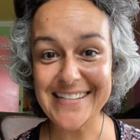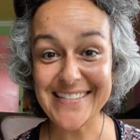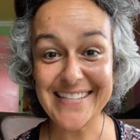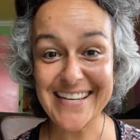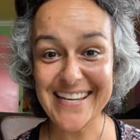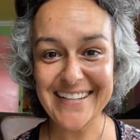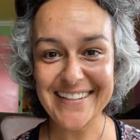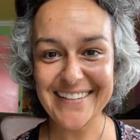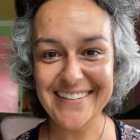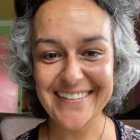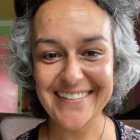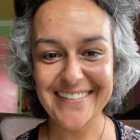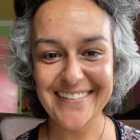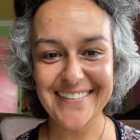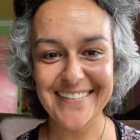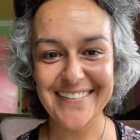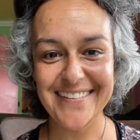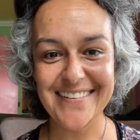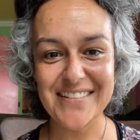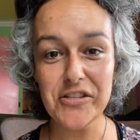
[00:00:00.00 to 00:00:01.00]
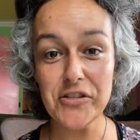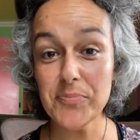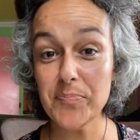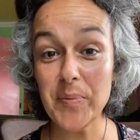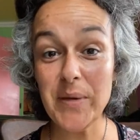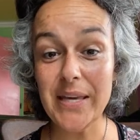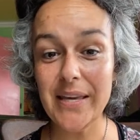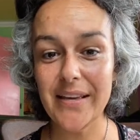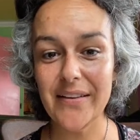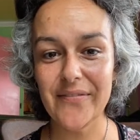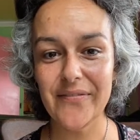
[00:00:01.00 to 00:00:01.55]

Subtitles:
it. Just be.